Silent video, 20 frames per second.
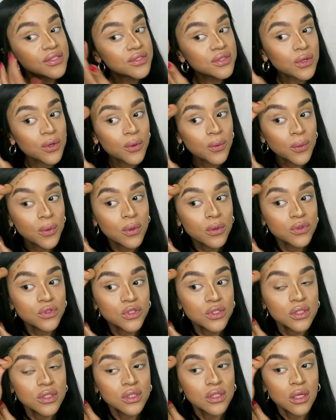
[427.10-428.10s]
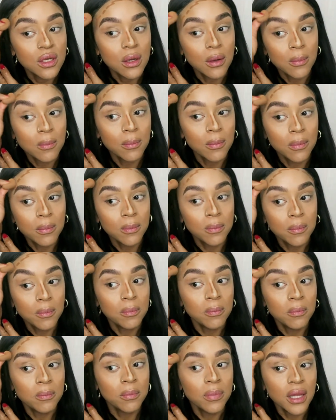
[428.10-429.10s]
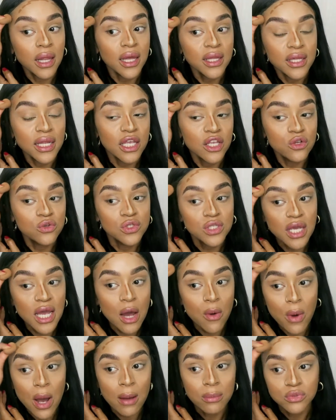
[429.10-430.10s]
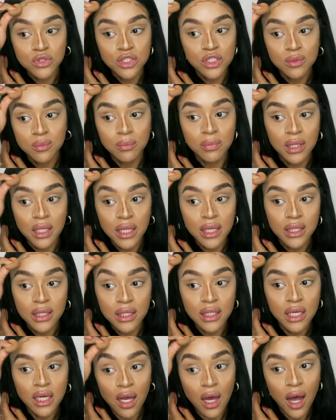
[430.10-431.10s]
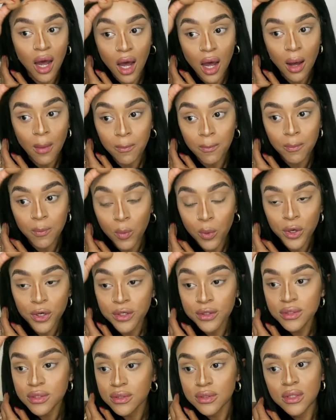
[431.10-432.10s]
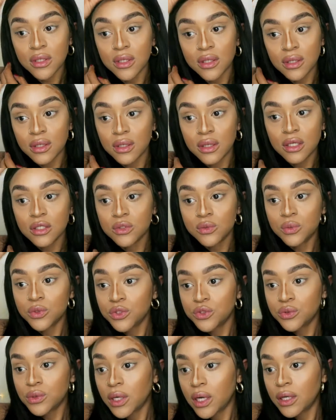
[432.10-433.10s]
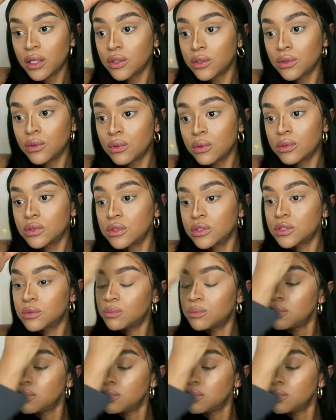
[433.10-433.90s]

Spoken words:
So we'll just blend. And you see how I'm just blending upwards? That's what you gotta do. Just